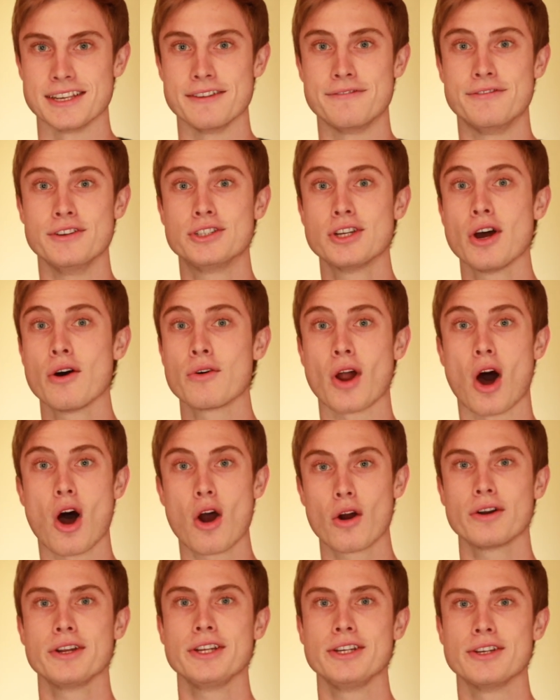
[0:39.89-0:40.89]
If you don't
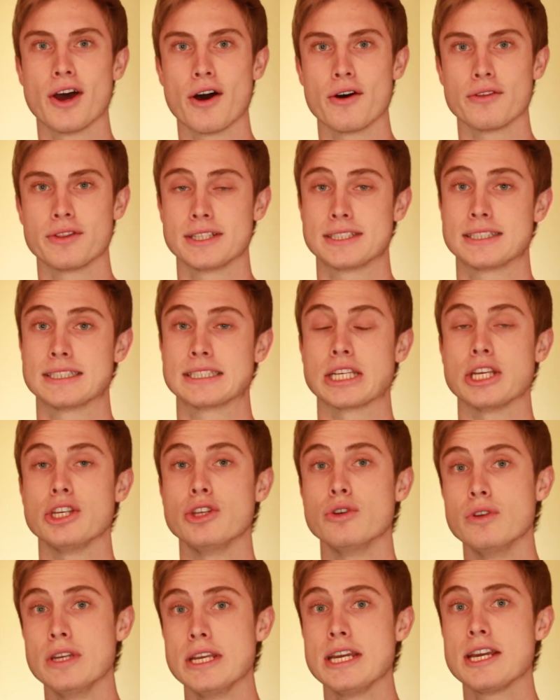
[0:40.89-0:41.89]
already know, this is a
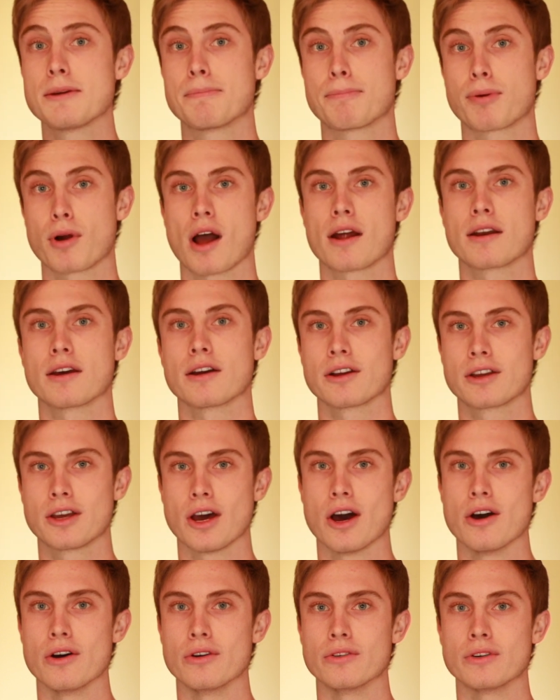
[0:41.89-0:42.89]
unique product
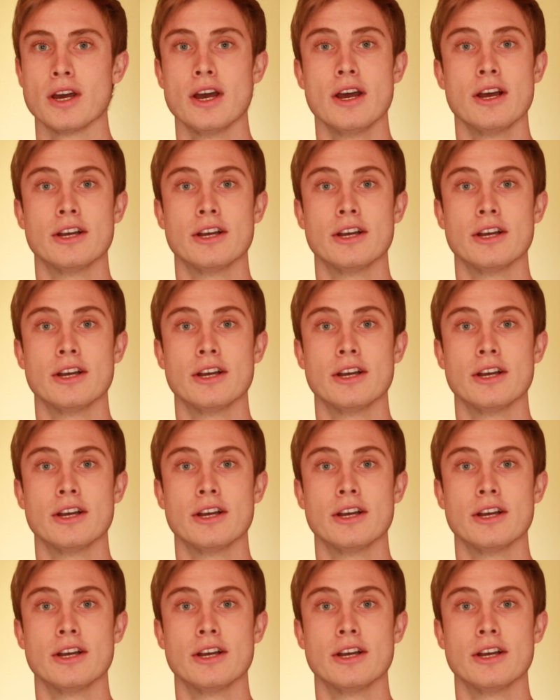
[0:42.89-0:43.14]
code.